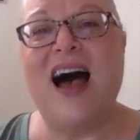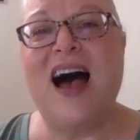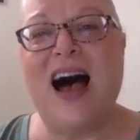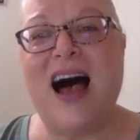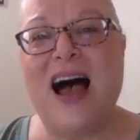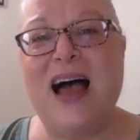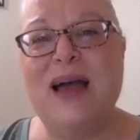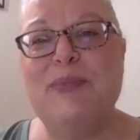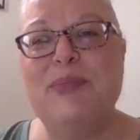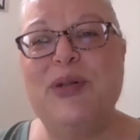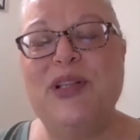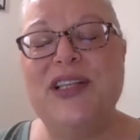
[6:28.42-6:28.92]

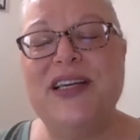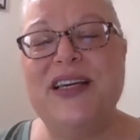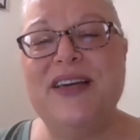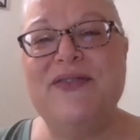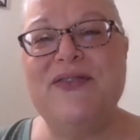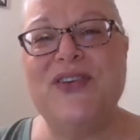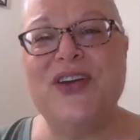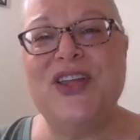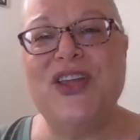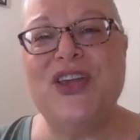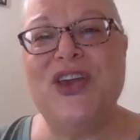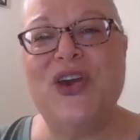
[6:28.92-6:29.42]
I
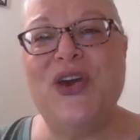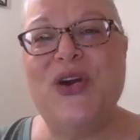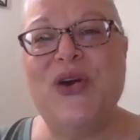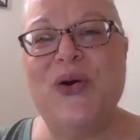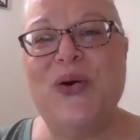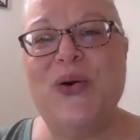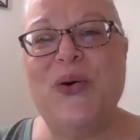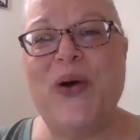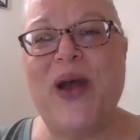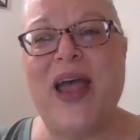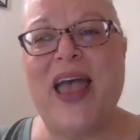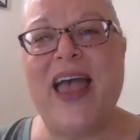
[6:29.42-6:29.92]
believe in
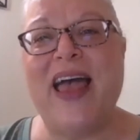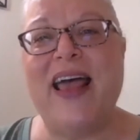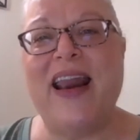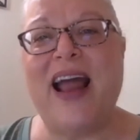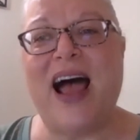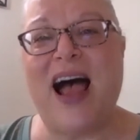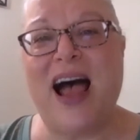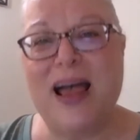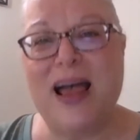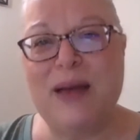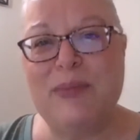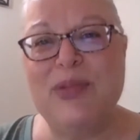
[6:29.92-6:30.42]
you, and
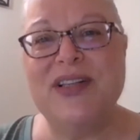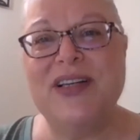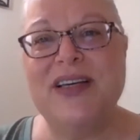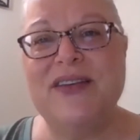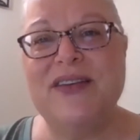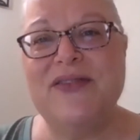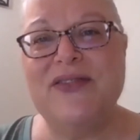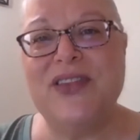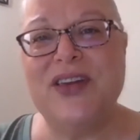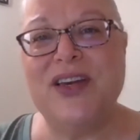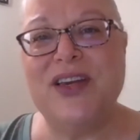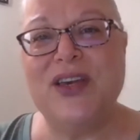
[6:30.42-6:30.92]
I
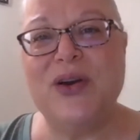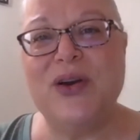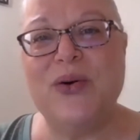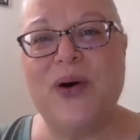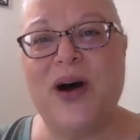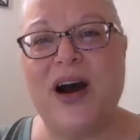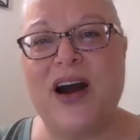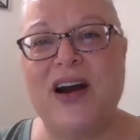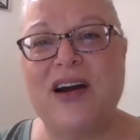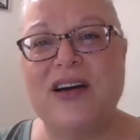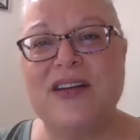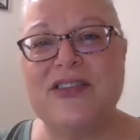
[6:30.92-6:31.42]
believe that you
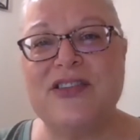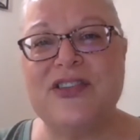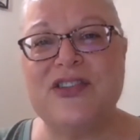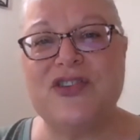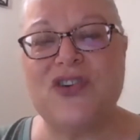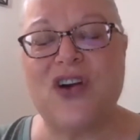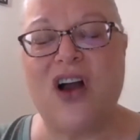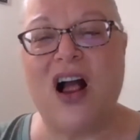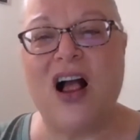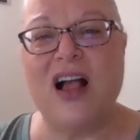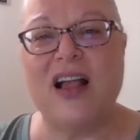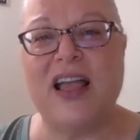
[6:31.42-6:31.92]
are a
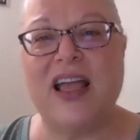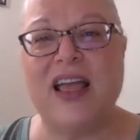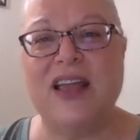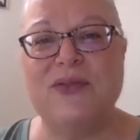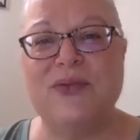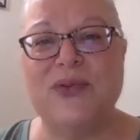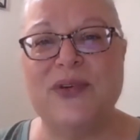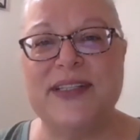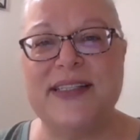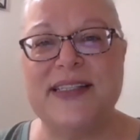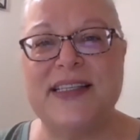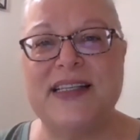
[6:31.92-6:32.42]
strong
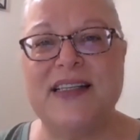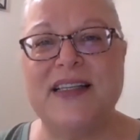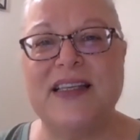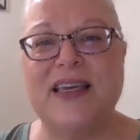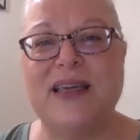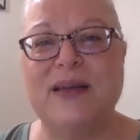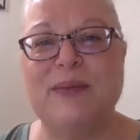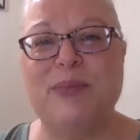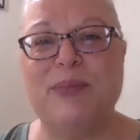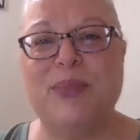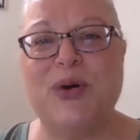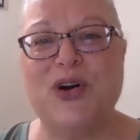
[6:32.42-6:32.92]
and
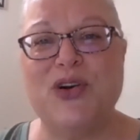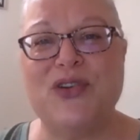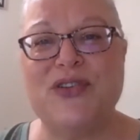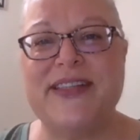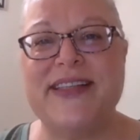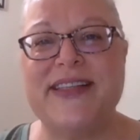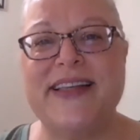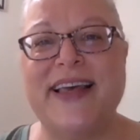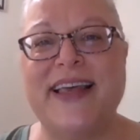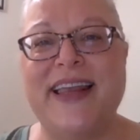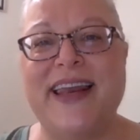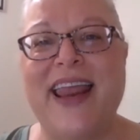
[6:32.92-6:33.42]
resilient
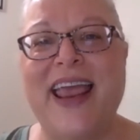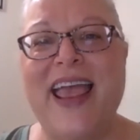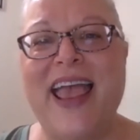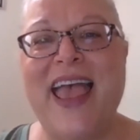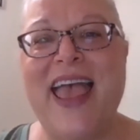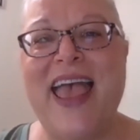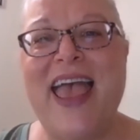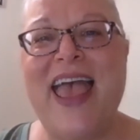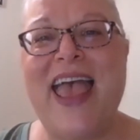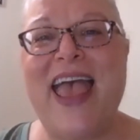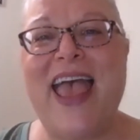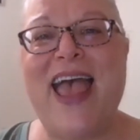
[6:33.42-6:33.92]
person,
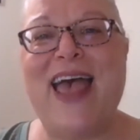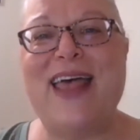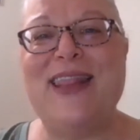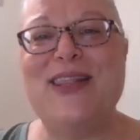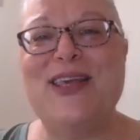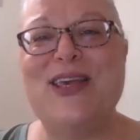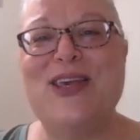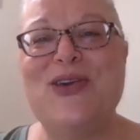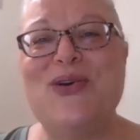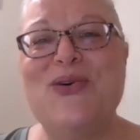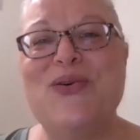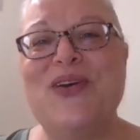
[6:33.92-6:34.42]

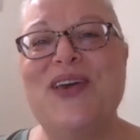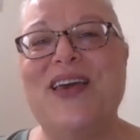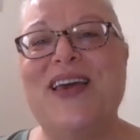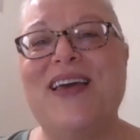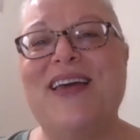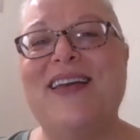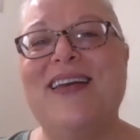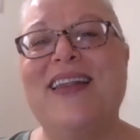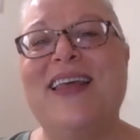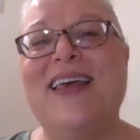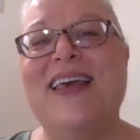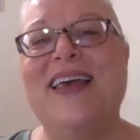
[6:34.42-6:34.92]
and that you
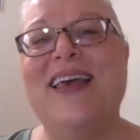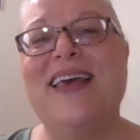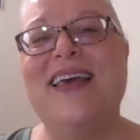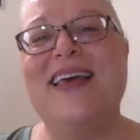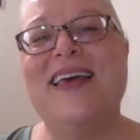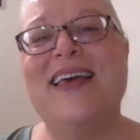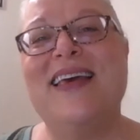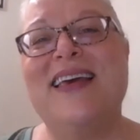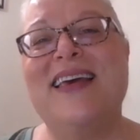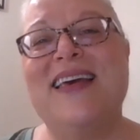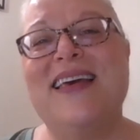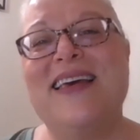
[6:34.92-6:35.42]
can
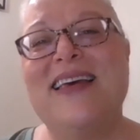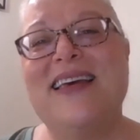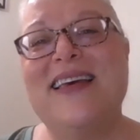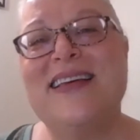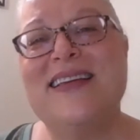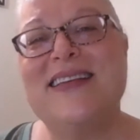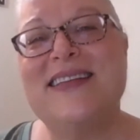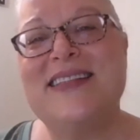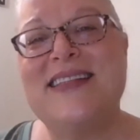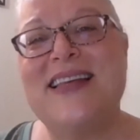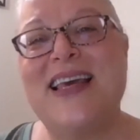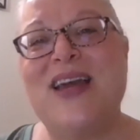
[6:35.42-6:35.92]

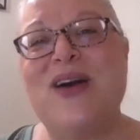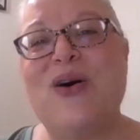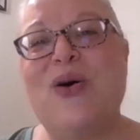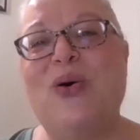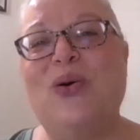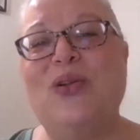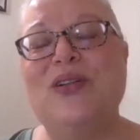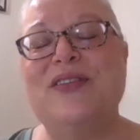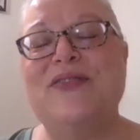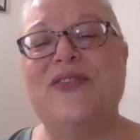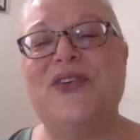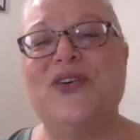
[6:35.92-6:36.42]
take
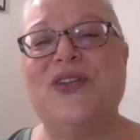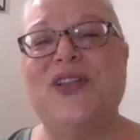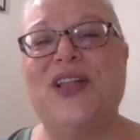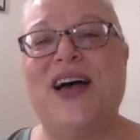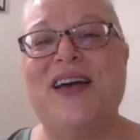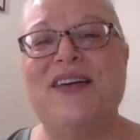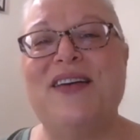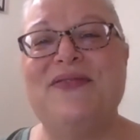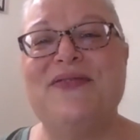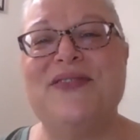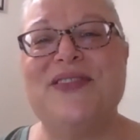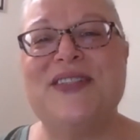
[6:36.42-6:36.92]
hold of your
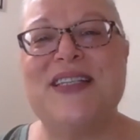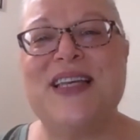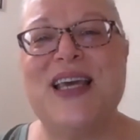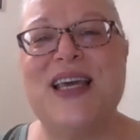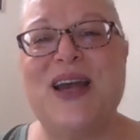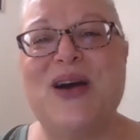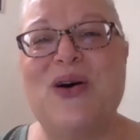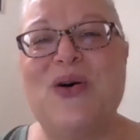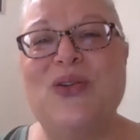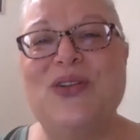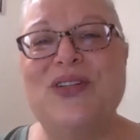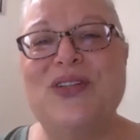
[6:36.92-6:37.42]
life and
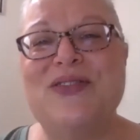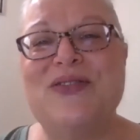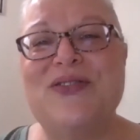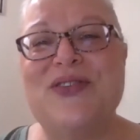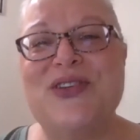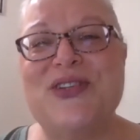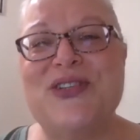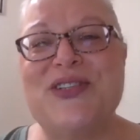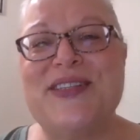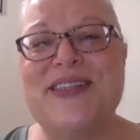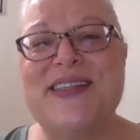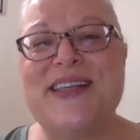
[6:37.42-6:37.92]
take hold of
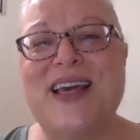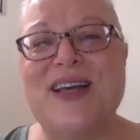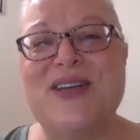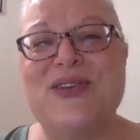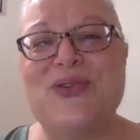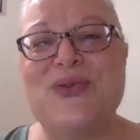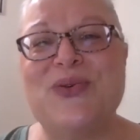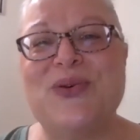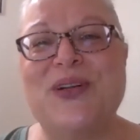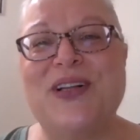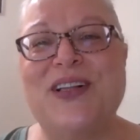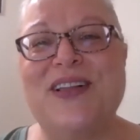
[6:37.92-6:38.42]
your
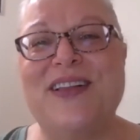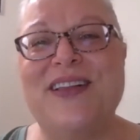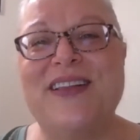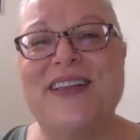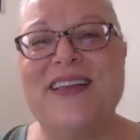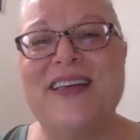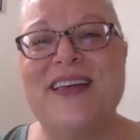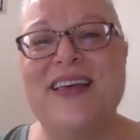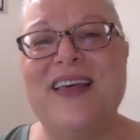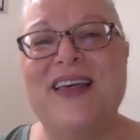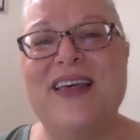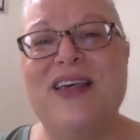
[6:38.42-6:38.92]
schedule
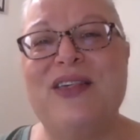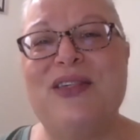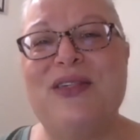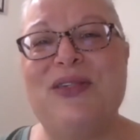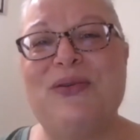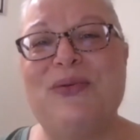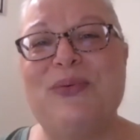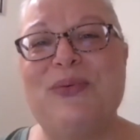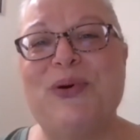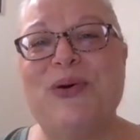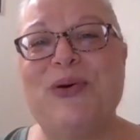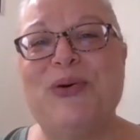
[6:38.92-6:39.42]

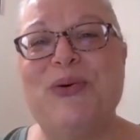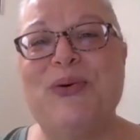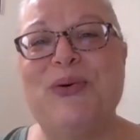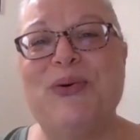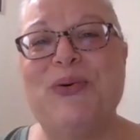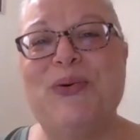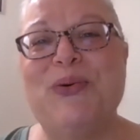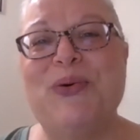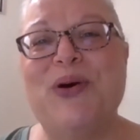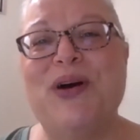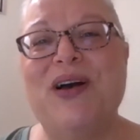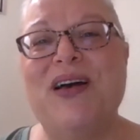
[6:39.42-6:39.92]

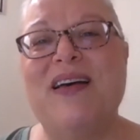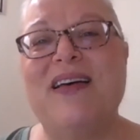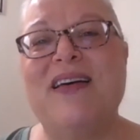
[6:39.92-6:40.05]
through